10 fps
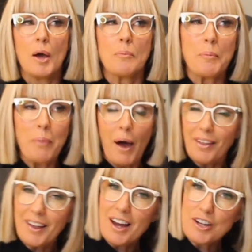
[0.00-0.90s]
But
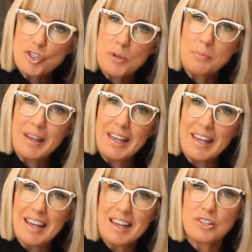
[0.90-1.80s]
balayage to
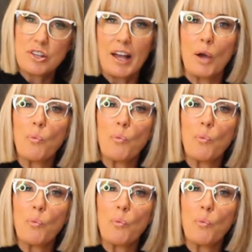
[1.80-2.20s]
me is like a